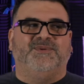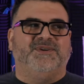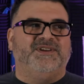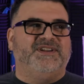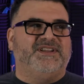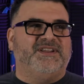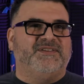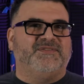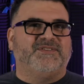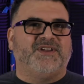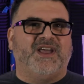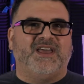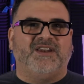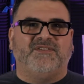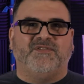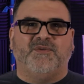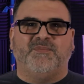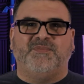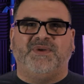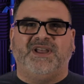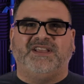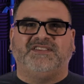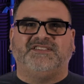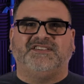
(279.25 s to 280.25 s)
where you give kind of a
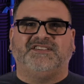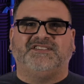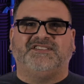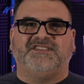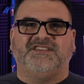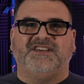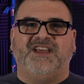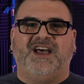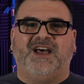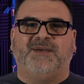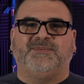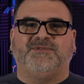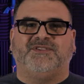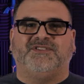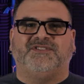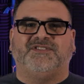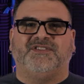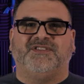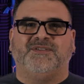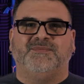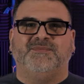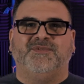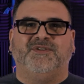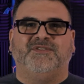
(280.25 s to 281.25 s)
basic synopsis
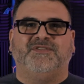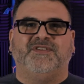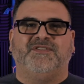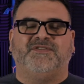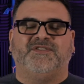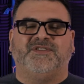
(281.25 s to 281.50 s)
of the movie